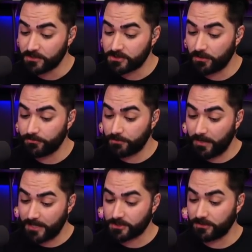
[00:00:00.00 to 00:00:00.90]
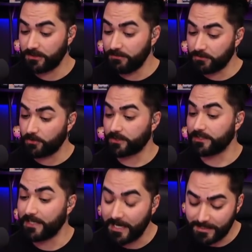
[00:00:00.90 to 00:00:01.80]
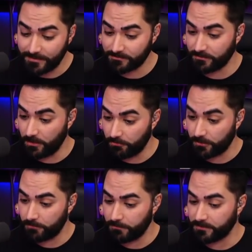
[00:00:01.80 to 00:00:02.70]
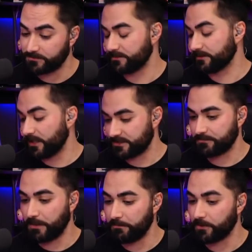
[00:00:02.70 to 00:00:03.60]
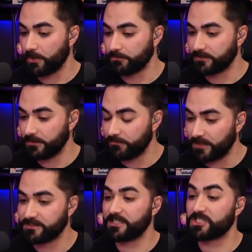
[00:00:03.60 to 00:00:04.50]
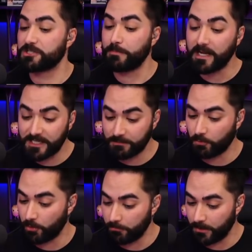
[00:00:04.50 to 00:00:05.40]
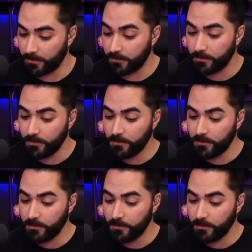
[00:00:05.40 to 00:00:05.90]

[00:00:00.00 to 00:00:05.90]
So they're actually, even though their gate is lower because it's less people going to the events, they're spending more money.